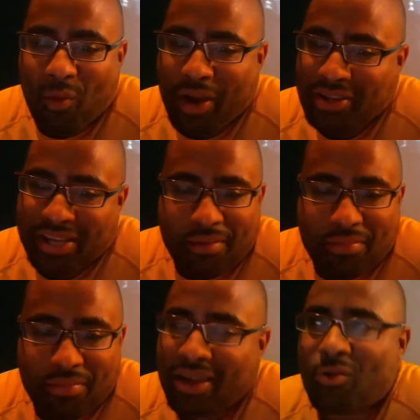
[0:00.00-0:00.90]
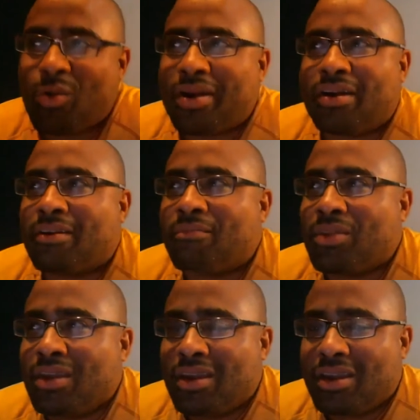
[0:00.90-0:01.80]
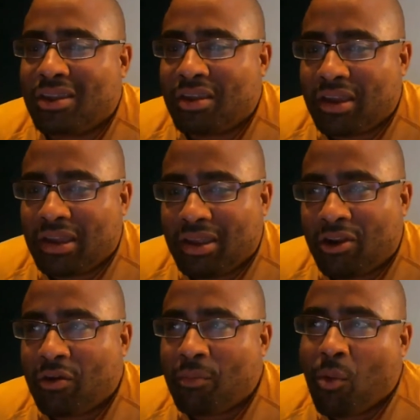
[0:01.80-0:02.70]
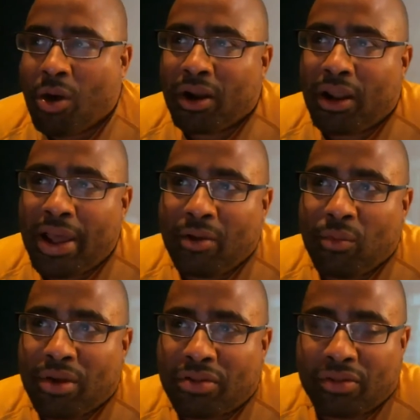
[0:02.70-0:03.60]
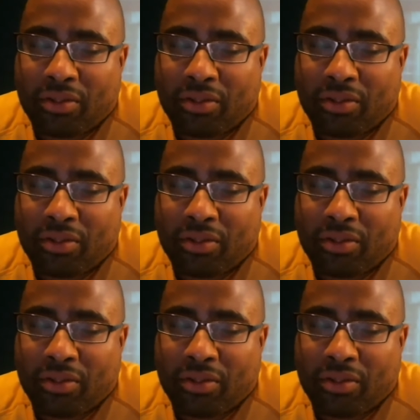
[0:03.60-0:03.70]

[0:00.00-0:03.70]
It's same thing where, more in line with